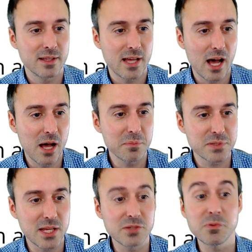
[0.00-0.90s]
Um
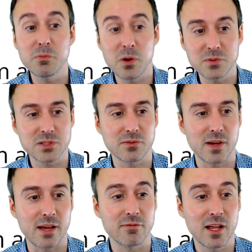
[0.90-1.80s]
says we won't
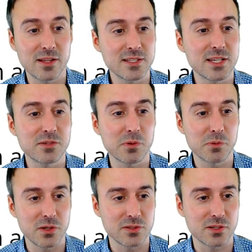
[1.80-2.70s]
survive. Lolly says we
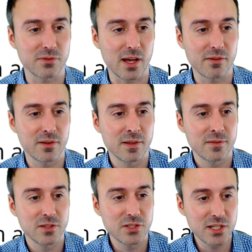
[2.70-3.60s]
wouldn't survive.
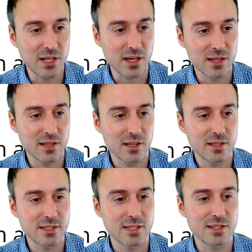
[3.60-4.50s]
Gina
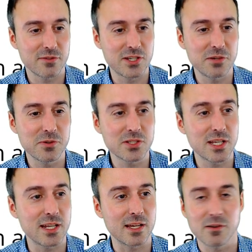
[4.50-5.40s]
says if she were
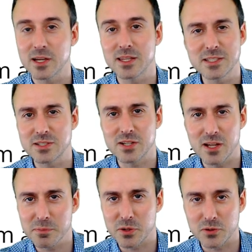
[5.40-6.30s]
skinny, okay, this is not
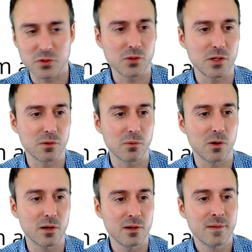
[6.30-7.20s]
about nuclear war.